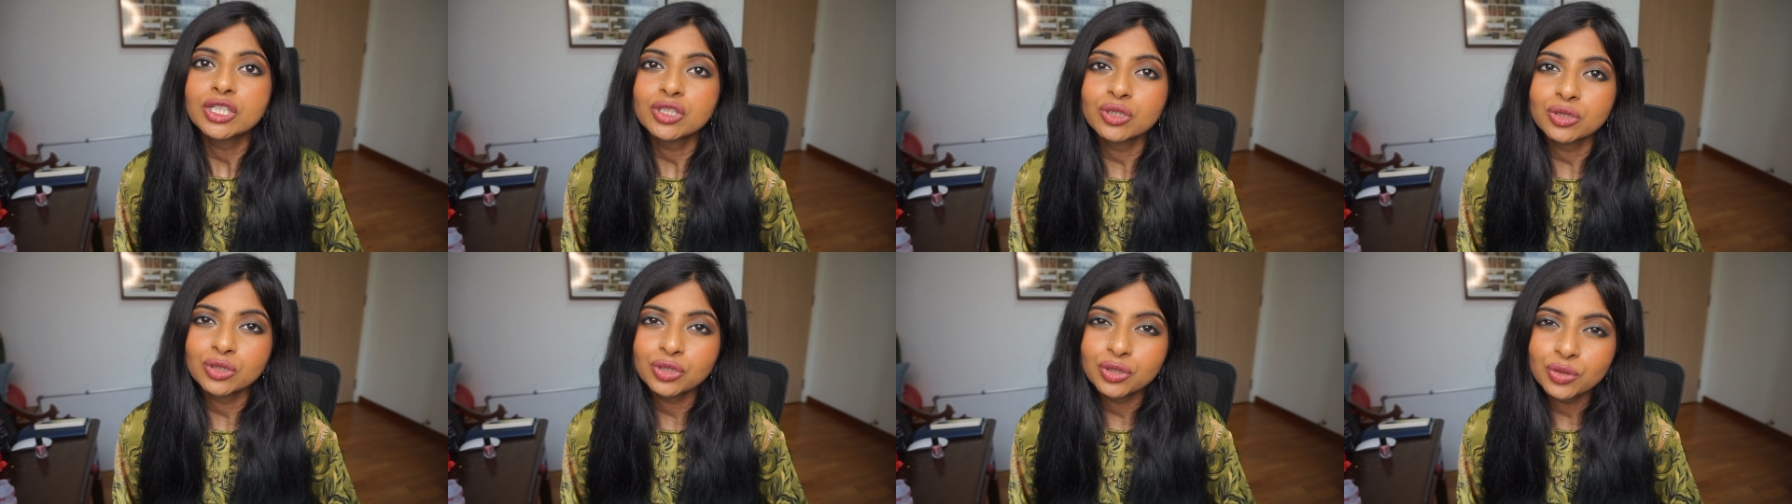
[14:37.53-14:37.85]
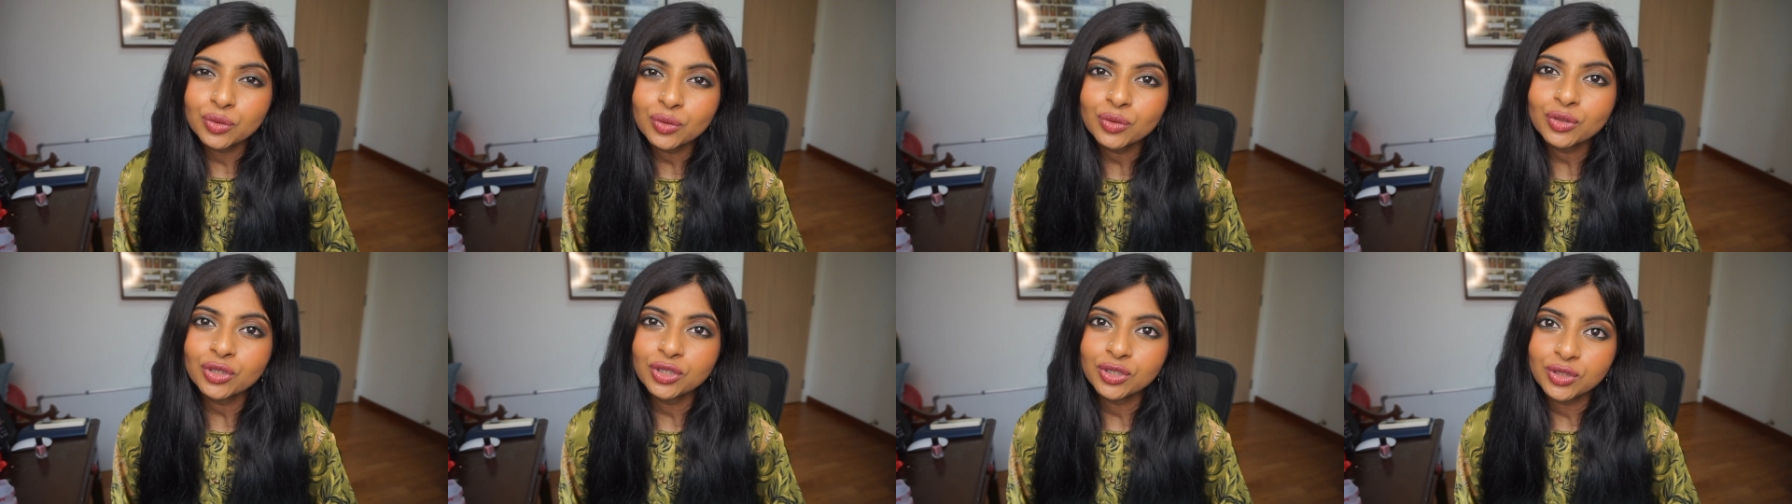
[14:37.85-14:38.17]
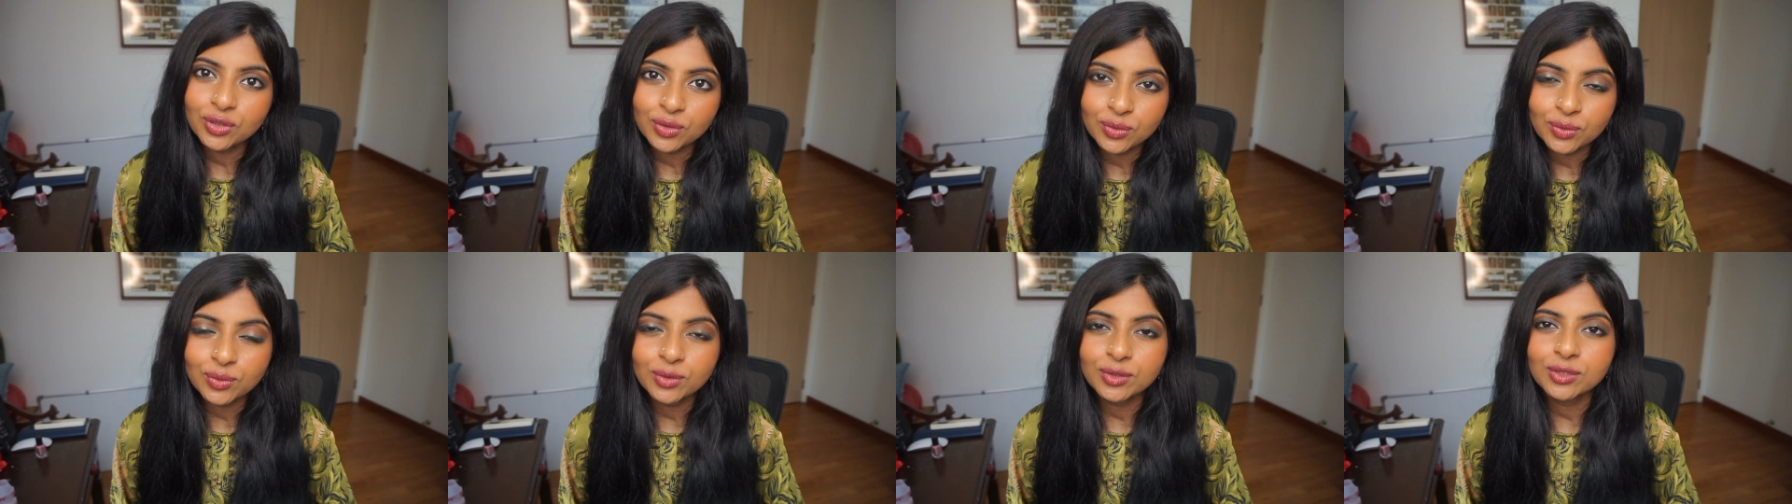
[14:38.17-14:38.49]
So do
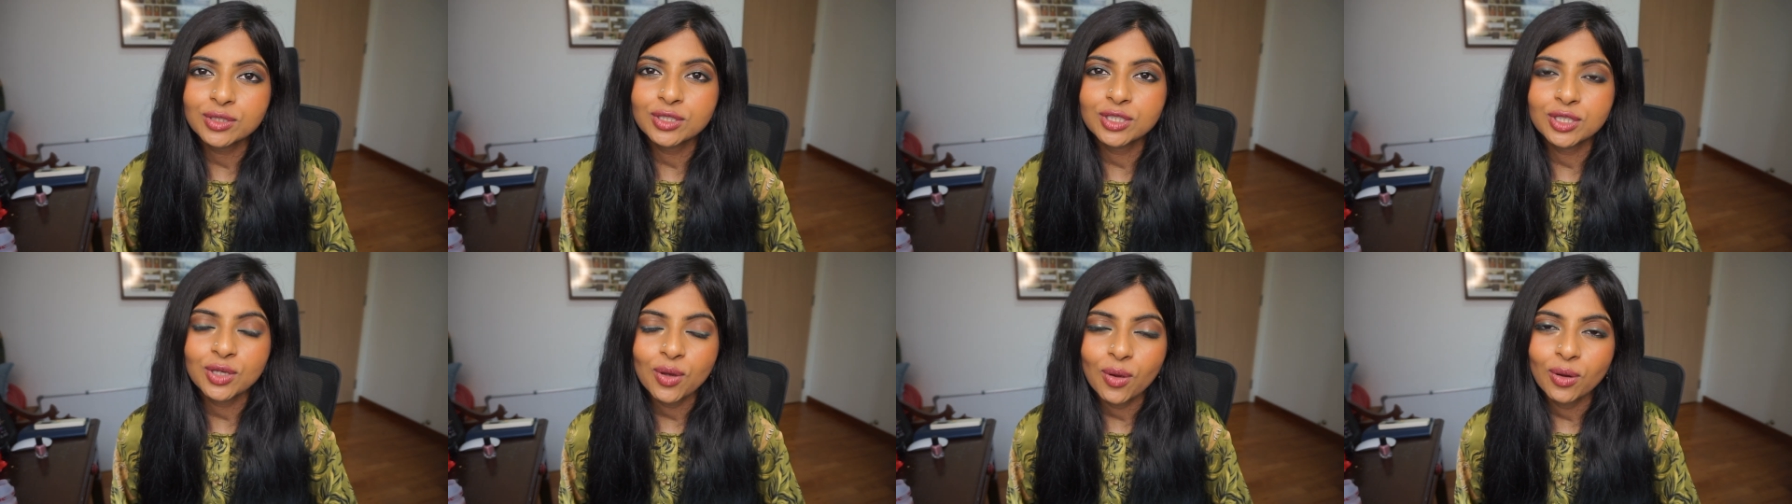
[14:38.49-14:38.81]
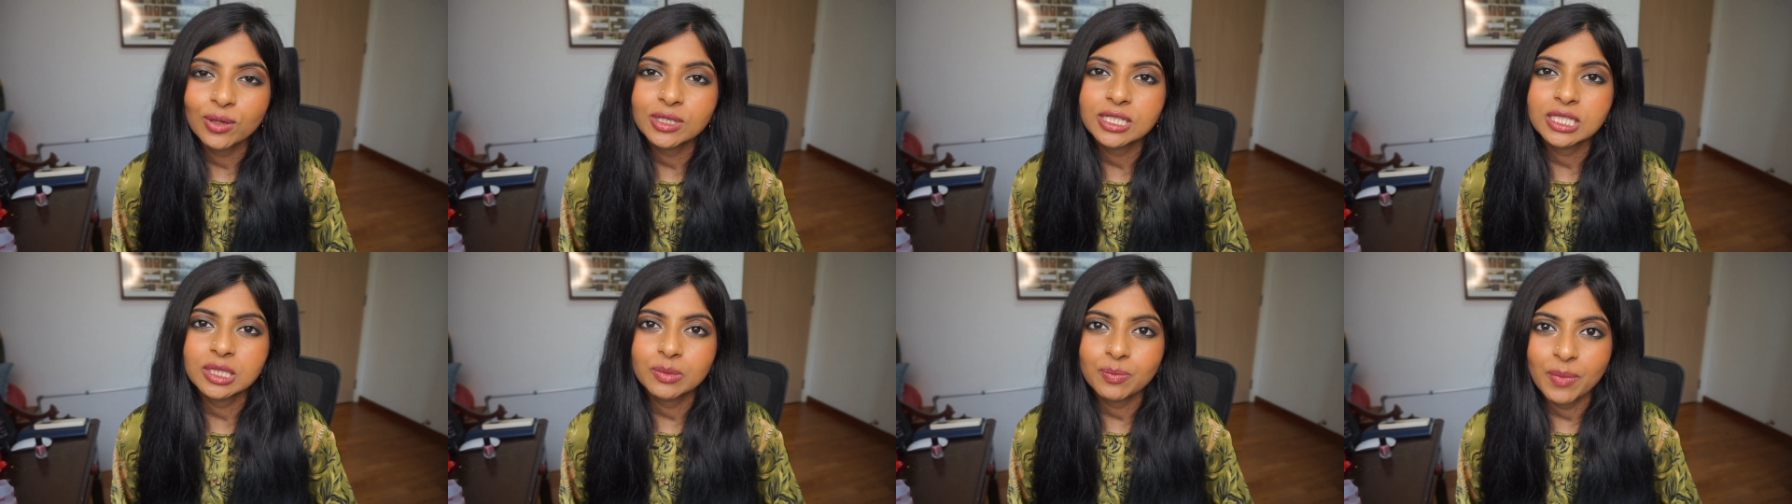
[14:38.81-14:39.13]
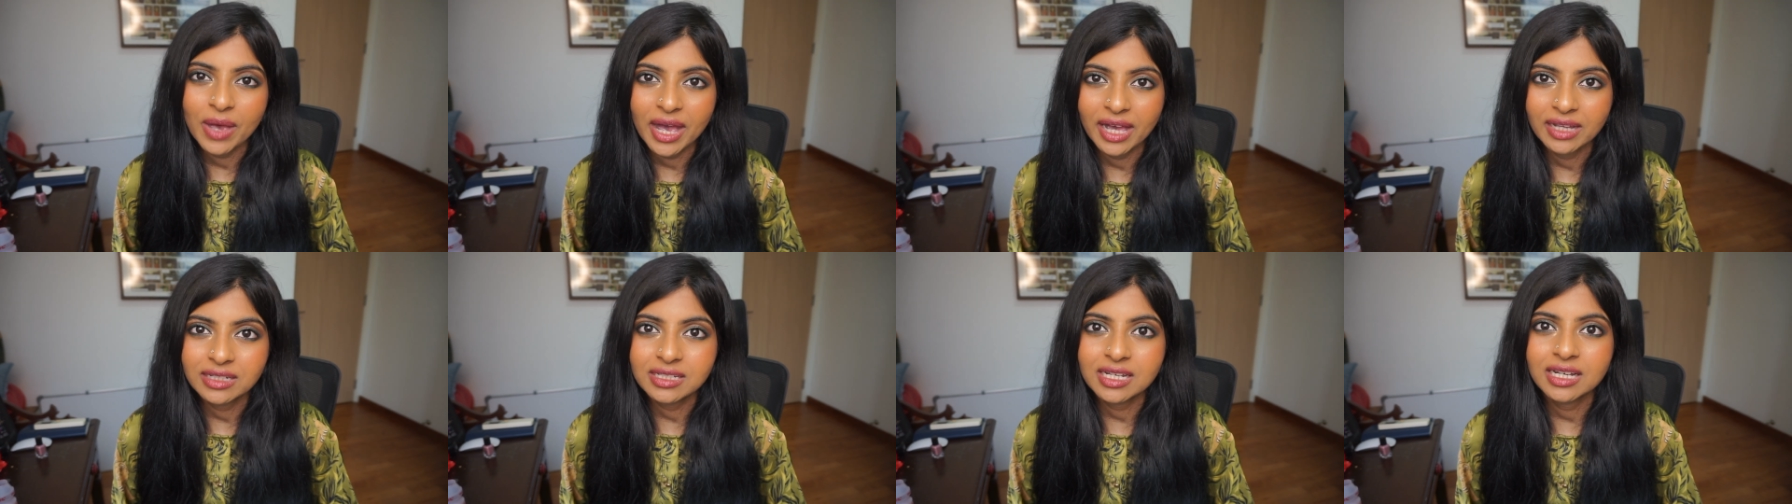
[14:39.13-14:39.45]
use your
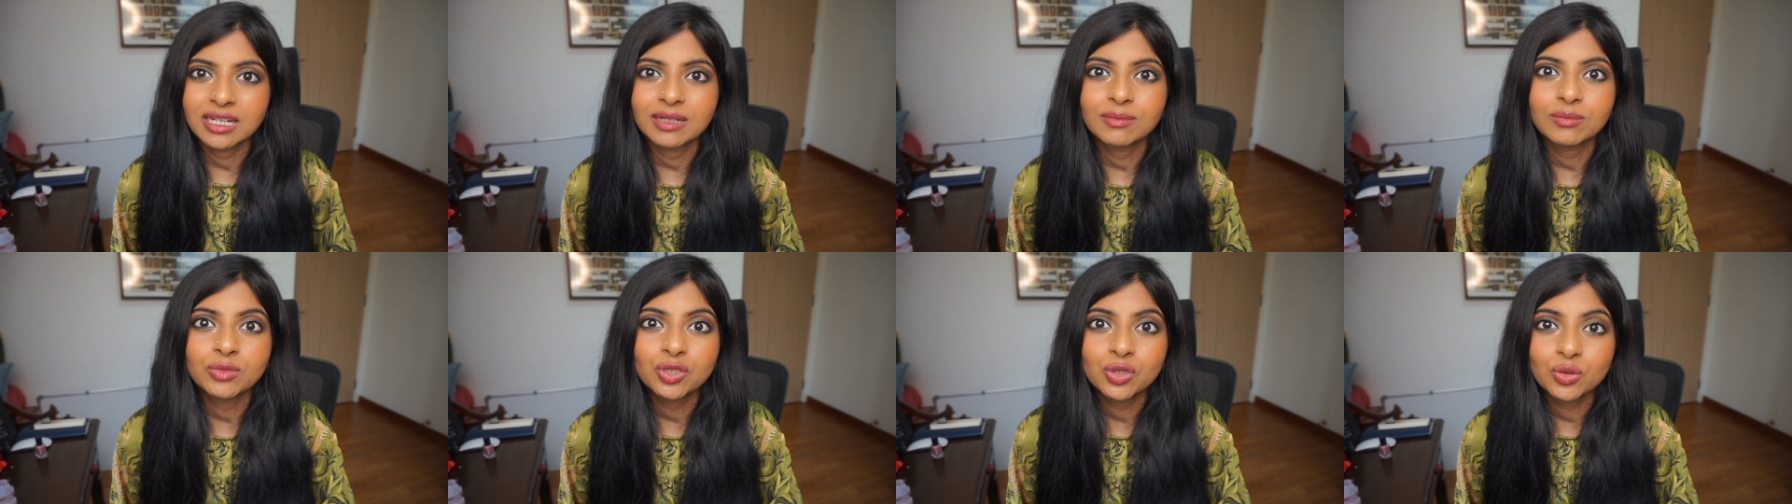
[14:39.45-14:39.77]
spare time